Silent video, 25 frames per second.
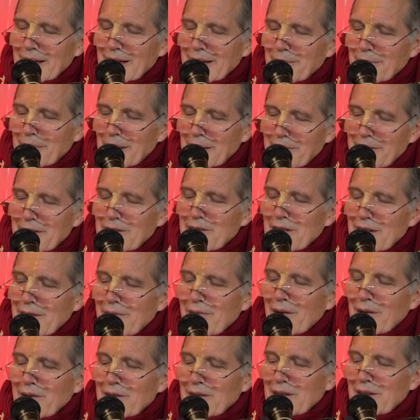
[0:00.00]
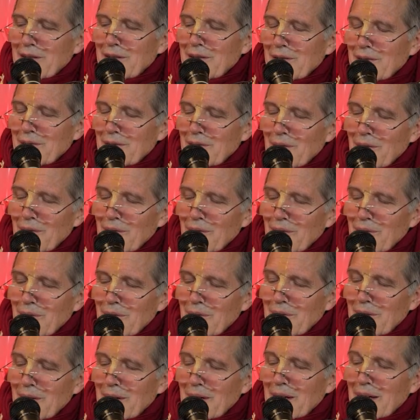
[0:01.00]
by which he wanted to
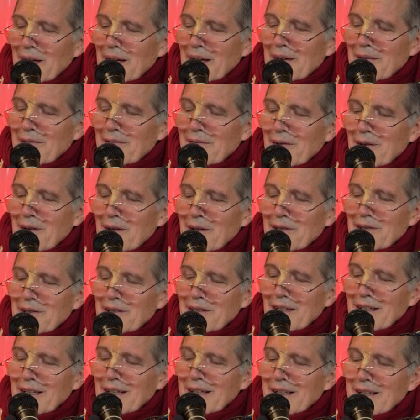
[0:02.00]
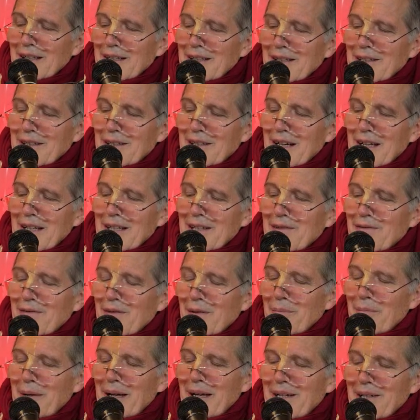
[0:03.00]
know, was the
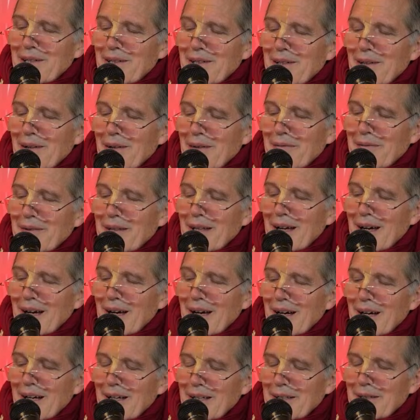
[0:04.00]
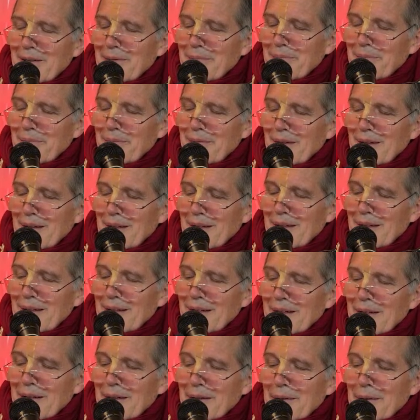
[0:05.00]
transformation of the heart.
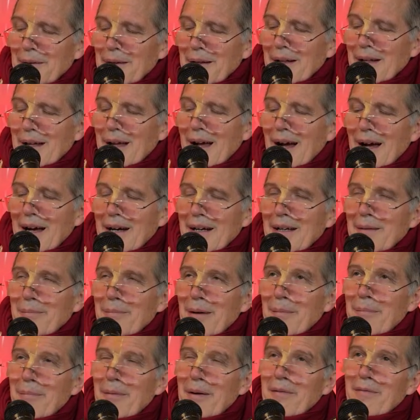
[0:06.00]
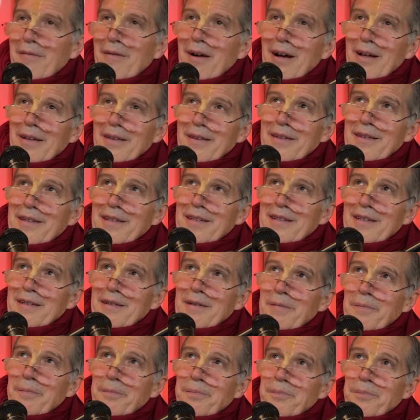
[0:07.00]
I remember once
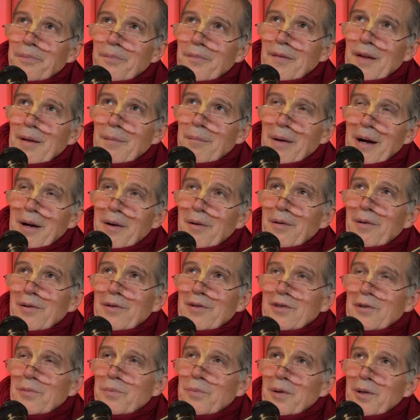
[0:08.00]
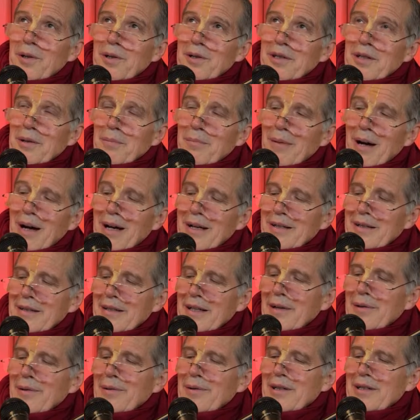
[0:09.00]
my own spiritual
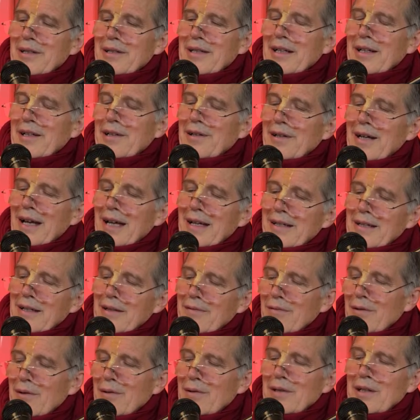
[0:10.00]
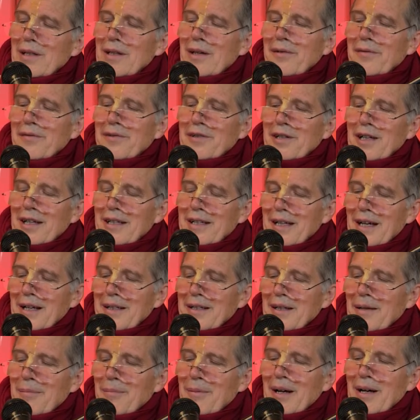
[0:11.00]
master, who is a great devotee of
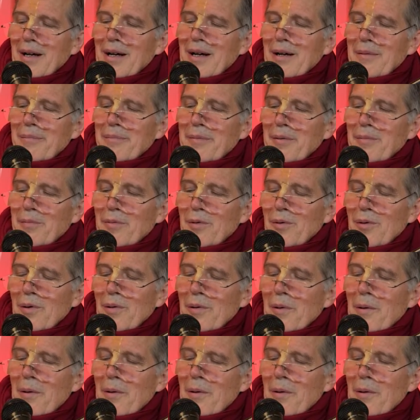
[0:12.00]
Chaitanya Mahaprabhu,